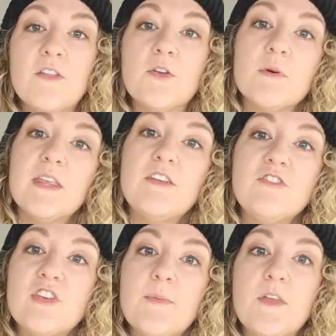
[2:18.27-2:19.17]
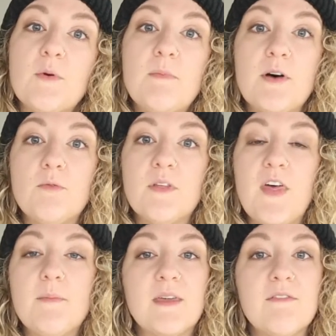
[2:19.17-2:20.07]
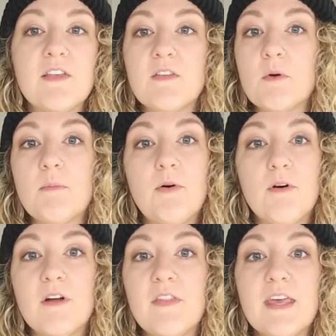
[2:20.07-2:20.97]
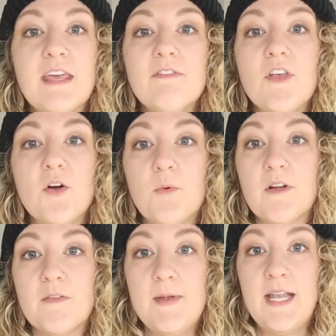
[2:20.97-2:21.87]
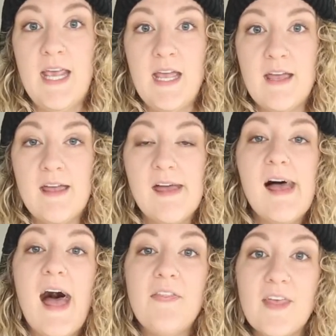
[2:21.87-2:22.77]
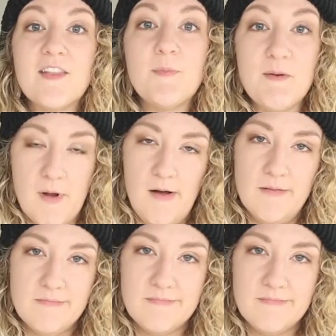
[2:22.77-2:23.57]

The relationships that we build with them give us a rapport that gives our words meaning. And let's be real.